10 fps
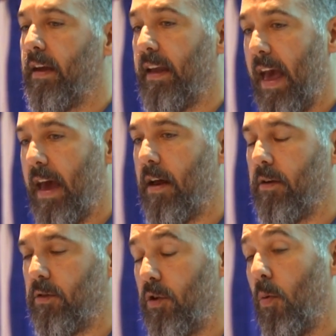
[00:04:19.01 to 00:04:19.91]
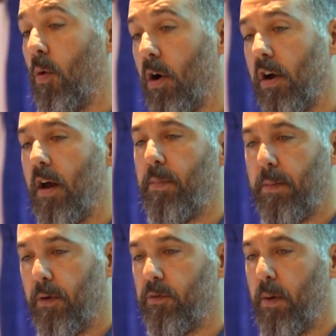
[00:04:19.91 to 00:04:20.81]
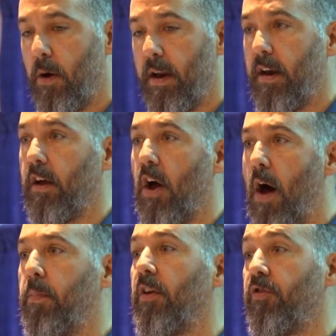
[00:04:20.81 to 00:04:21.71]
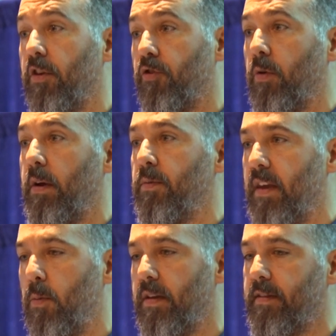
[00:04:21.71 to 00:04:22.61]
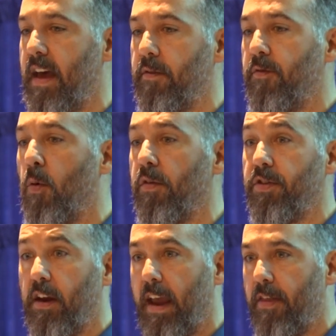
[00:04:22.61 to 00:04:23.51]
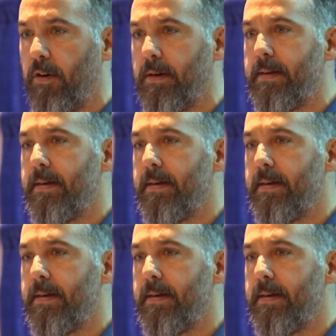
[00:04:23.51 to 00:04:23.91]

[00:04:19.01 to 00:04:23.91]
get to work on people's boat and accomplish the dreams that we set forth together.